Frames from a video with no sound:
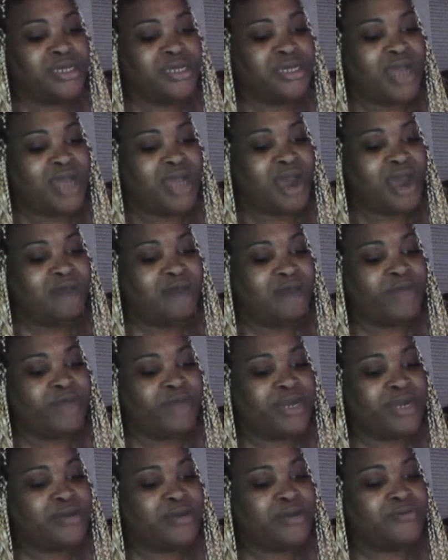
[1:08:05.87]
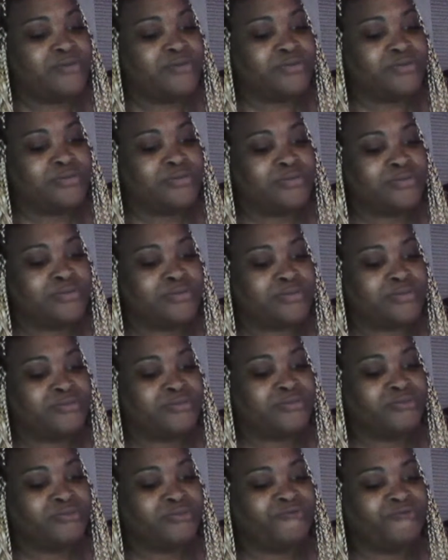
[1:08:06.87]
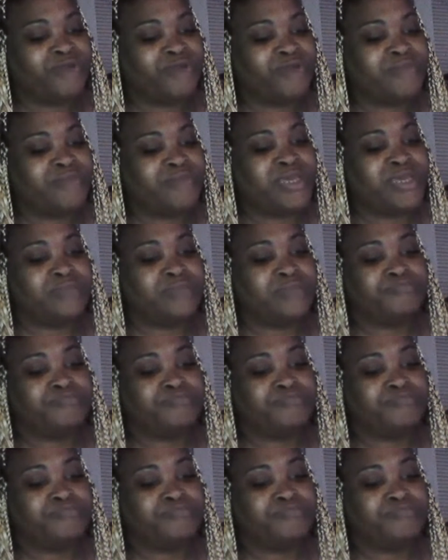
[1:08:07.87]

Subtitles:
I already know. Free me.